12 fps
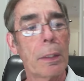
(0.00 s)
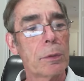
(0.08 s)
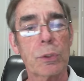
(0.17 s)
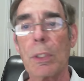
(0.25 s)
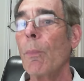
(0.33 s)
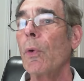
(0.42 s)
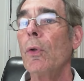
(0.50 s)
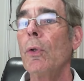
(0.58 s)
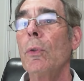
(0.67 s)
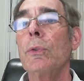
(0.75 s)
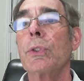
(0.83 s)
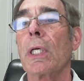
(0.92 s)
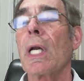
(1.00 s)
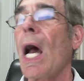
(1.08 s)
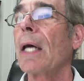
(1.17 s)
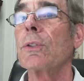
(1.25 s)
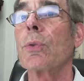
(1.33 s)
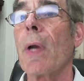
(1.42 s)
someone who's a
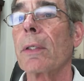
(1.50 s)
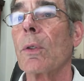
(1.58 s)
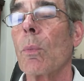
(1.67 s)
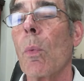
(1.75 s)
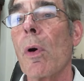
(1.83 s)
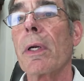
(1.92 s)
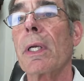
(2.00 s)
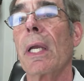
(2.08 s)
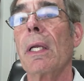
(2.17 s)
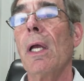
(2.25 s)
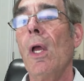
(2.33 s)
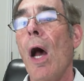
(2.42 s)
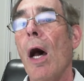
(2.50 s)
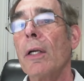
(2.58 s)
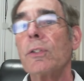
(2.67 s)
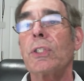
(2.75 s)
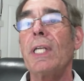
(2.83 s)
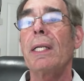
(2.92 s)
contractor working,
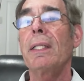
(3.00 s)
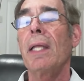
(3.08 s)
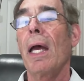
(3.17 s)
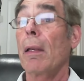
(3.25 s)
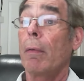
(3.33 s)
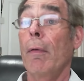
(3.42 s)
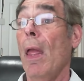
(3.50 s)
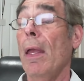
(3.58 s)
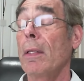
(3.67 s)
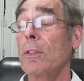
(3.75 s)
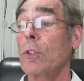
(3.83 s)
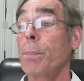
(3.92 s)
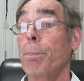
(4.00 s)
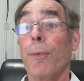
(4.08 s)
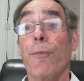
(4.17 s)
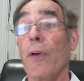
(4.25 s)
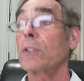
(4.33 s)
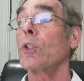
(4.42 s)
understanding that, and
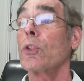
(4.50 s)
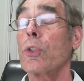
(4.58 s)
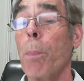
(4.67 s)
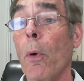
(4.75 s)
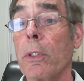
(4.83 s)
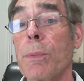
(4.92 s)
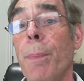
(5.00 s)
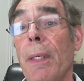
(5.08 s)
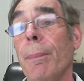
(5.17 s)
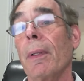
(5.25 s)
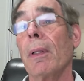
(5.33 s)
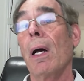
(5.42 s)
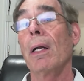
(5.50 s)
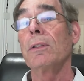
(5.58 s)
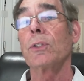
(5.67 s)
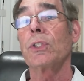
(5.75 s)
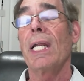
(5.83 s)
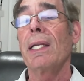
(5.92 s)
professional sports people,
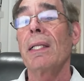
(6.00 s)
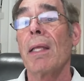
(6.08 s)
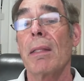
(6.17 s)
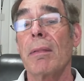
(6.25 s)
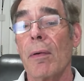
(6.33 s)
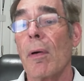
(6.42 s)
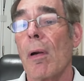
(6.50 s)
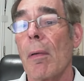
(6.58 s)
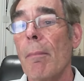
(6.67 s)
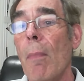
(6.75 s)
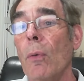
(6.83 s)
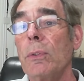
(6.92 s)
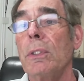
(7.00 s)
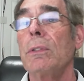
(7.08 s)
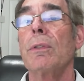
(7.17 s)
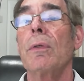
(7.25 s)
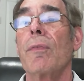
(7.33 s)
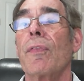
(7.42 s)
understanding that there are a
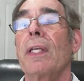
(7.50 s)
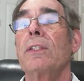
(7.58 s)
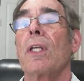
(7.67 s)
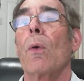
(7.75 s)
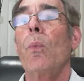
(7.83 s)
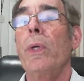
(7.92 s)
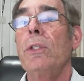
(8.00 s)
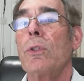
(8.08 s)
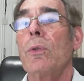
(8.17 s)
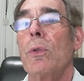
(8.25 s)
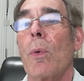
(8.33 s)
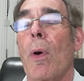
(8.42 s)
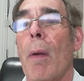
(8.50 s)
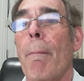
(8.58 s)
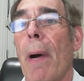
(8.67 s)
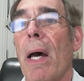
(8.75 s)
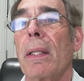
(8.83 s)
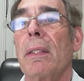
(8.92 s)
multitude of things that we do to our
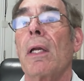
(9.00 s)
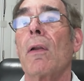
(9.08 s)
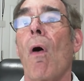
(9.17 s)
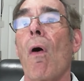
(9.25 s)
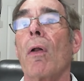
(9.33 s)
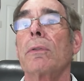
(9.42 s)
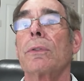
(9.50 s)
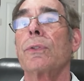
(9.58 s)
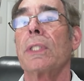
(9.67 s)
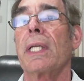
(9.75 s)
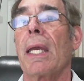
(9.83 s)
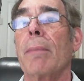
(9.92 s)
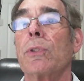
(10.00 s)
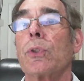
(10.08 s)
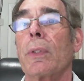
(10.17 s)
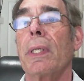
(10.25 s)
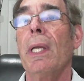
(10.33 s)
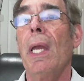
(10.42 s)
body that alters the
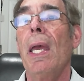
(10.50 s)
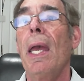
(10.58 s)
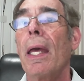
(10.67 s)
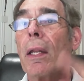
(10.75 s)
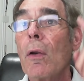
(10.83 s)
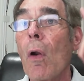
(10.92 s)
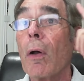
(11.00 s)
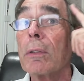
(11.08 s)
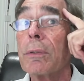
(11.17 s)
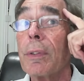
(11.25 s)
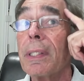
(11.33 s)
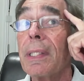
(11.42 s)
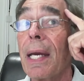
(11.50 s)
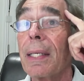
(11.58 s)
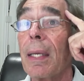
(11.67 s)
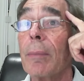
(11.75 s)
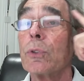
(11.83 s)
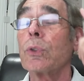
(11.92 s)
chemistry. And in altering that
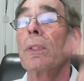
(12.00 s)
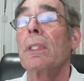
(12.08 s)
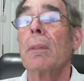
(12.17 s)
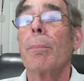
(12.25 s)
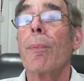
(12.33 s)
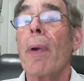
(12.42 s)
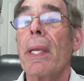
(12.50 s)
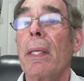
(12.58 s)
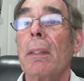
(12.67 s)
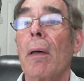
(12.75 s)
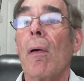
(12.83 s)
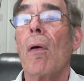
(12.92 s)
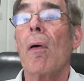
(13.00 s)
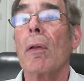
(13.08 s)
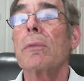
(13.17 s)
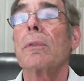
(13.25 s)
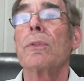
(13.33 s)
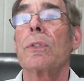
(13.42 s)
chemistry in the brain,
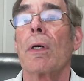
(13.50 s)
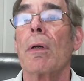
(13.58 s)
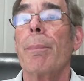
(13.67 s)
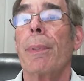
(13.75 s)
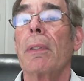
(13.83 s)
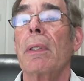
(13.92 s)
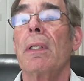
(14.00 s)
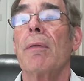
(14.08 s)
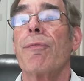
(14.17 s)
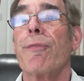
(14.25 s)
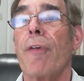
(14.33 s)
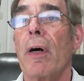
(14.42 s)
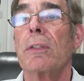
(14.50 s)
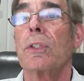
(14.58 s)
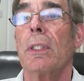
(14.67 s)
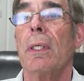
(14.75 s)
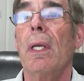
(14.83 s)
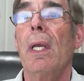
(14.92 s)
alters our ability to
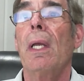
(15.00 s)
function